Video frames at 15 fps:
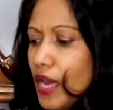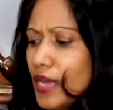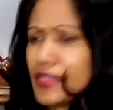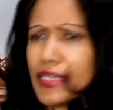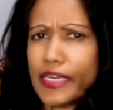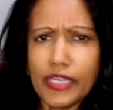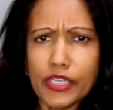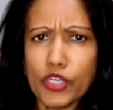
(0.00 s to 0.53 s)

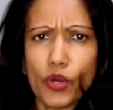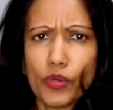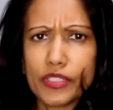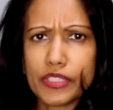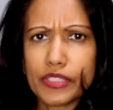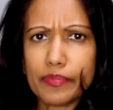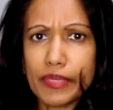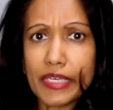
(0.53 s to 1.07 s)
They didn't
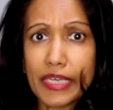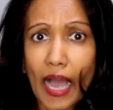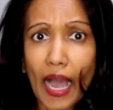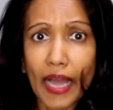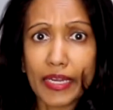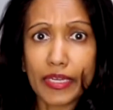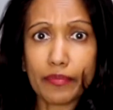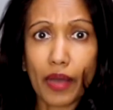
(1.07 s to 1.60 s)
notice me
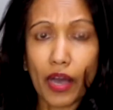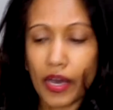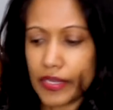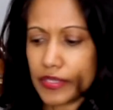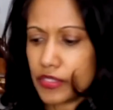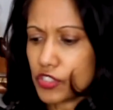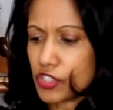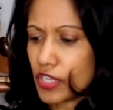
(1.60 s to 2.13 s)
hiding
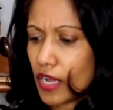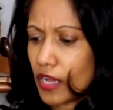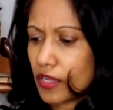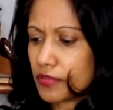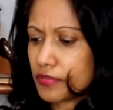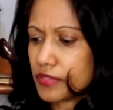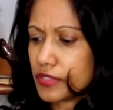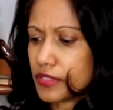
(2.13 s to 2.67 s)
behind the
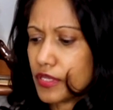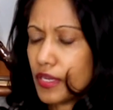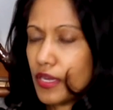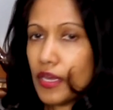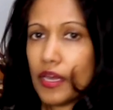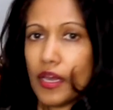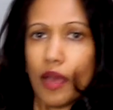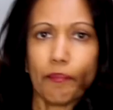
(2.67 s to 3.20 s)
shelves.
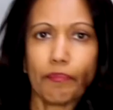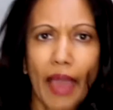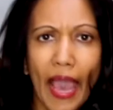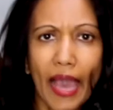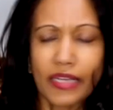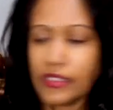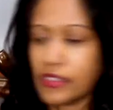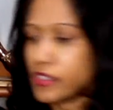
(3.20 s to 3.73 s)

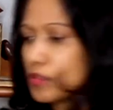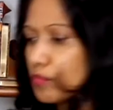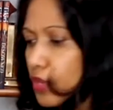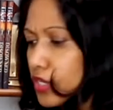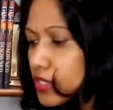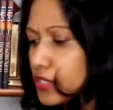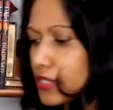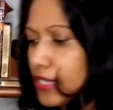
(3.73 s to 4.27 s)
Pens and
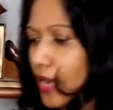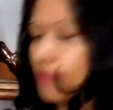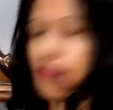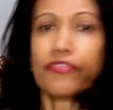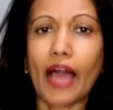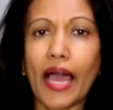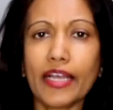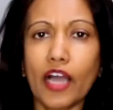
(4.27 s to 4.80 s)
books came
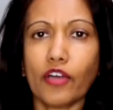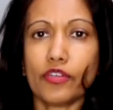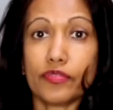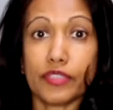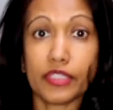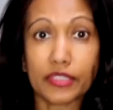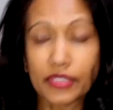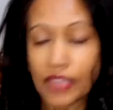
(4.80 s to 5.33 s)
flying out of
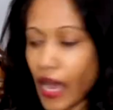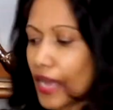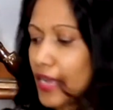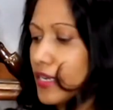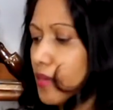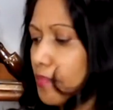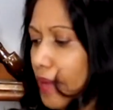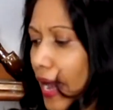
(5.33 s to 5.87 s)

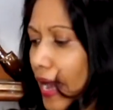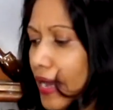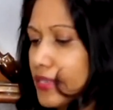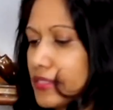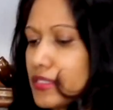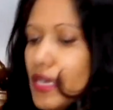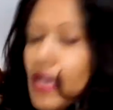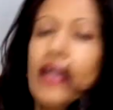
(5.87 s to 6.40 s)
designer
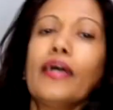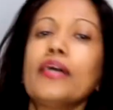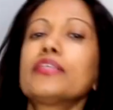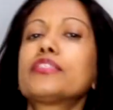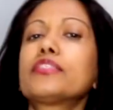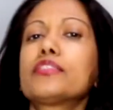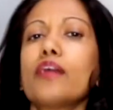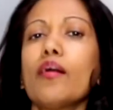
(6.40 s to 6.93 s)
bags.
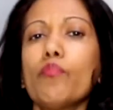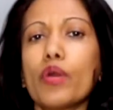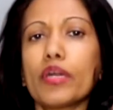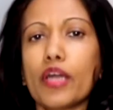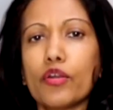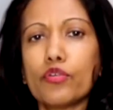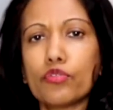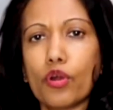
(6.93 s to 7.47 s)
Someone
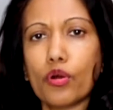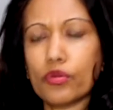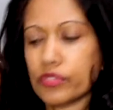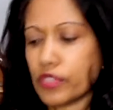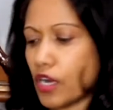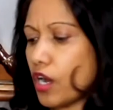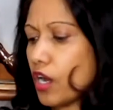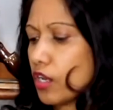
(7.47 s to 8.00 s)

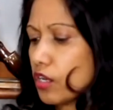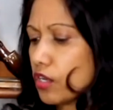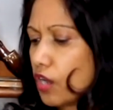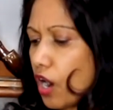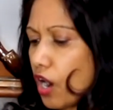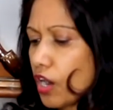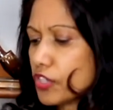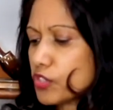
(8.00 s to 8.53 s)
unrolled a
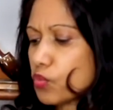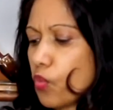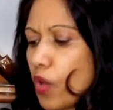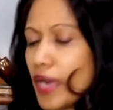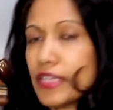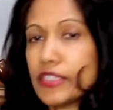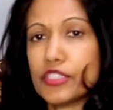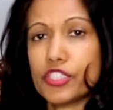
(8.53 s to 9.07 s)
large
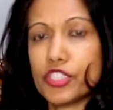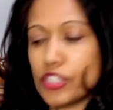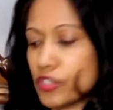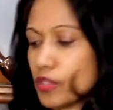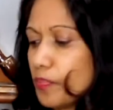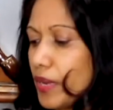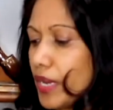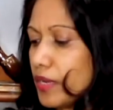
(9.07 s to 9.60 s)
white sheet
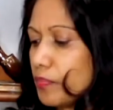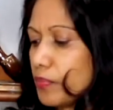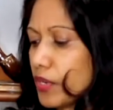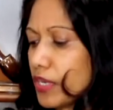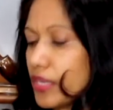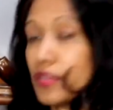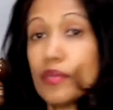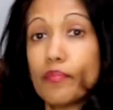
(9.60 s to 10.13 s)
of paper
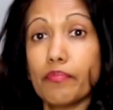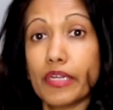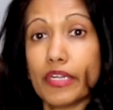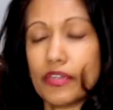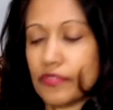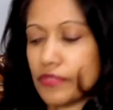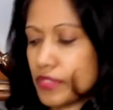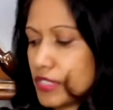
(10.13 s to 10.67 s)
in the
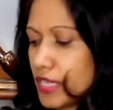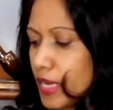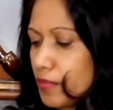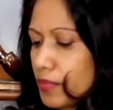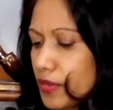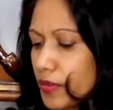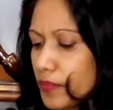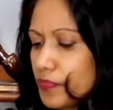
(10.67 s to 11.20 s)
middle of the
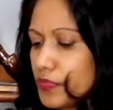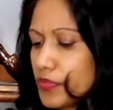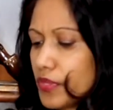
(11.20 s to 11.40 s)
table.